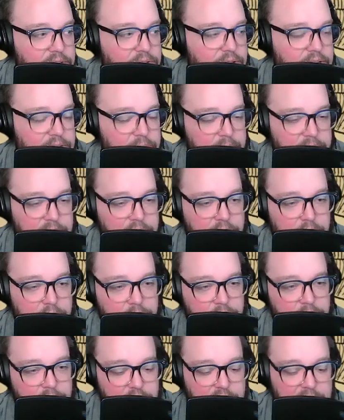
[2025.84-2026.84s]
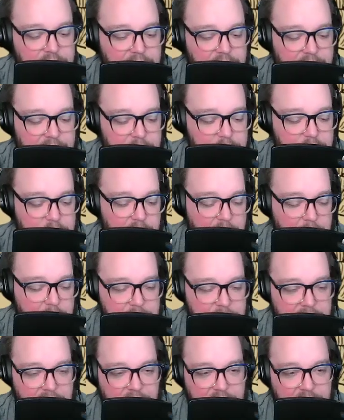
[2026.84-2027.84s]
So that's what you do. You get in like a
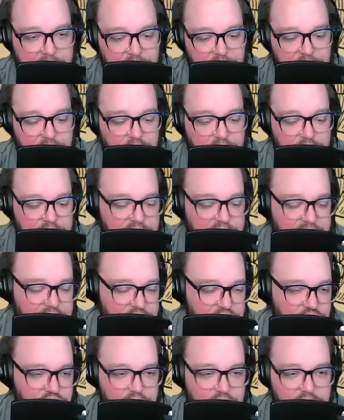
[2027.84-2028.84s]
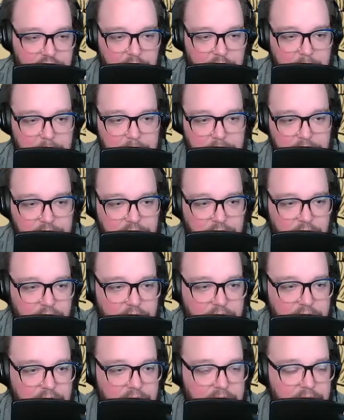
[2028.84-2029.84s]
bobcat, you start digging shit up, you
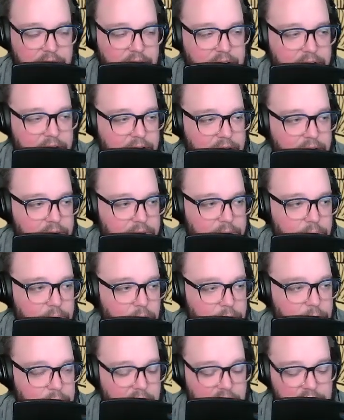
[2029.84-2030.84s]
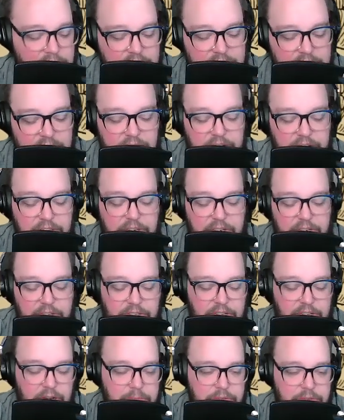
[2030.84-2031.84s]
start throwing bodies in
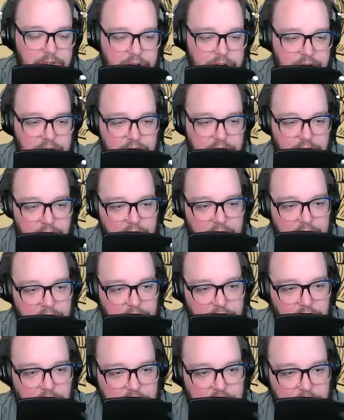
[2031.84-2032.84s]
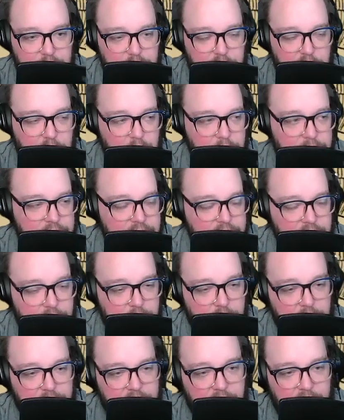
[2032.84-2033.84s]
dumpsters. You're right, you're tossing bones
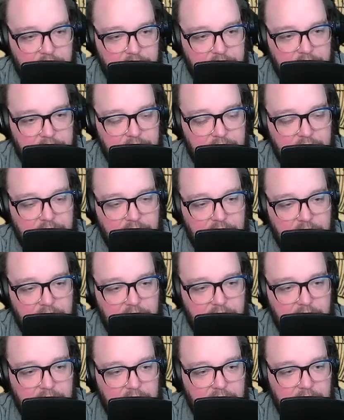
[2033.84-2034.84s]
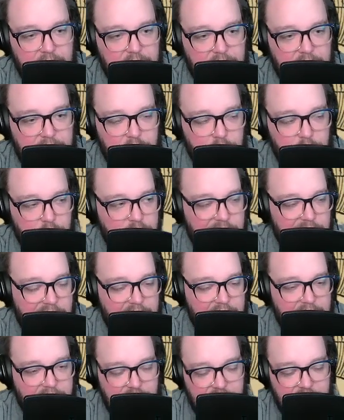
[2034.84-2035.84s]
into a
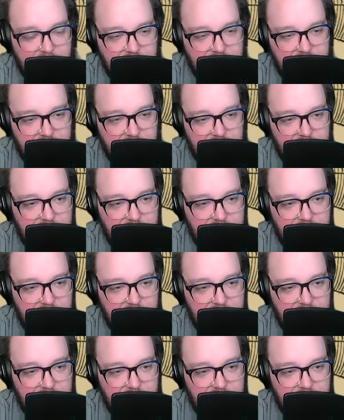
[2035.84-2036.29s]
bag,